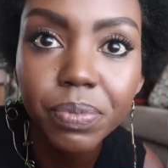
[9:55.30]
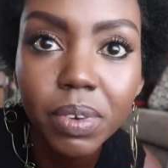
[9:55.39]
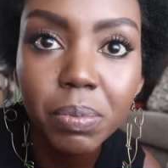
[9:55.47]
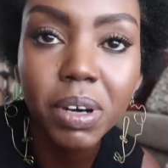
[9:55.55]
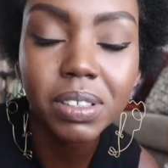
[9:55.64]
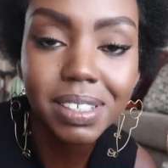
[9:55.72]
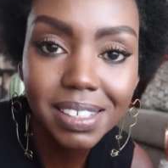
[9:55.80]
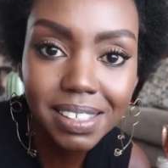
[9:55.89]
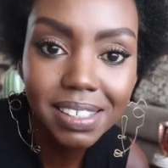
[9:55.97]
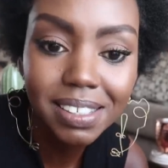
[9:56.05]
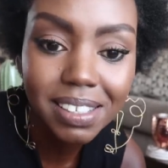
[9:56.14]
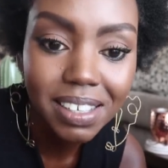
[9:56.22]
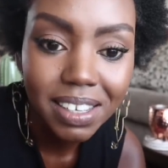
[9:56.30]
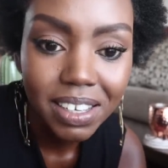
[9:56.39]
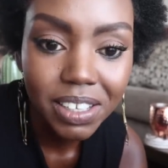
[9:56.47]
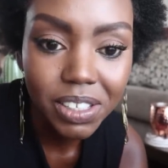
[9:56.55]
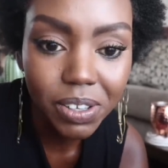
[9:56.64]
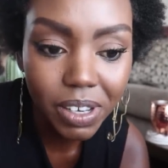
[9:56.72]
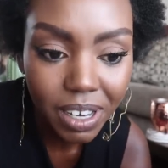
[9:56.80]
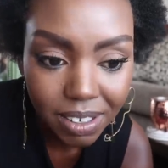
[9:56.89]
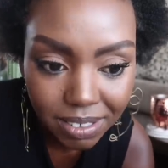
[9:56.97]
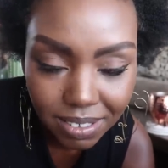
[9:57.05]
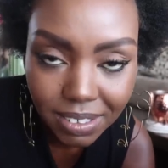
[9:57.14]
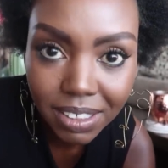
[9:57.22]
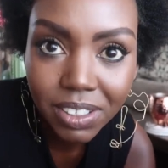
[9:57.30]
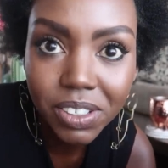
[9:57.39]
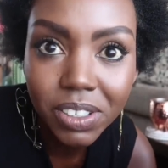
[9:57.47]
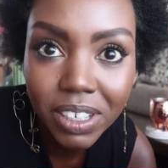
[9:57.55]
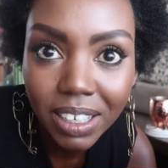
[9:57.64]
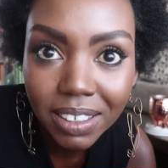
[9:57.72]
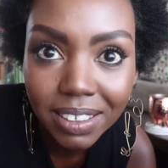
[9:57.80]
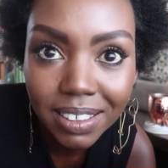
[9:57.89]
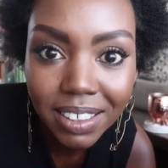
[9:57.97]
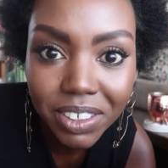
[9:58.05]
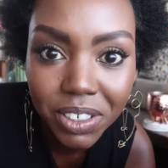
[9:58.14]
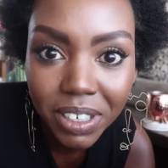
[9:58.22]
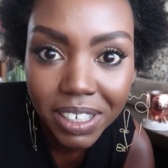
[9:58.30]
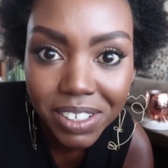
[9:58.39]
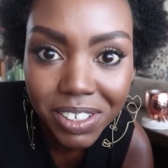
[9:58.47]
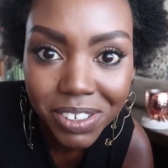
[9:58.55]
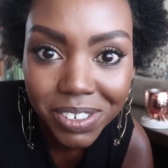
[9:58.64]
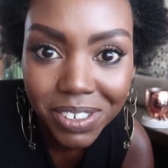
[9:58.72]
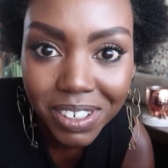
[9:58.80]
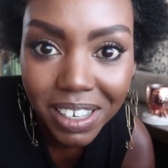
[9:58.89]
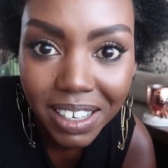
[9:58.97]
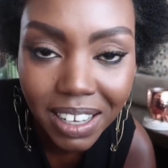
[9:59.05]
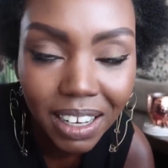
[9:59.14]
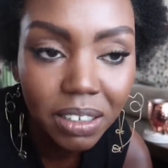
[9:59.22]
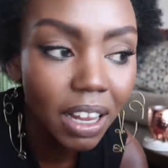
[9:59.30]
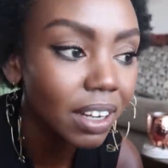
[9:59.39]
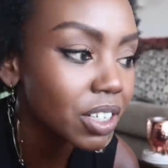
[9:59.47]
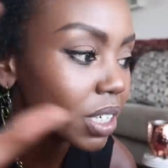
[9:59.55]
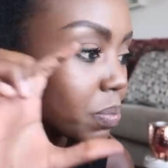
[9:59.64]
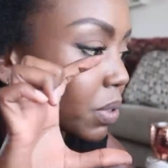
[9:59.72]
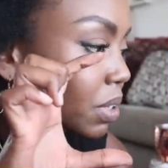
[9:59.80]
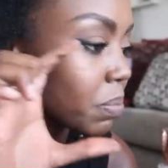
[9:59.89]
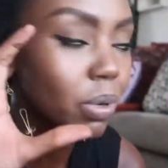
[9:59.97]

about this so yeah i just thought i'd let you guys know i'll actually put the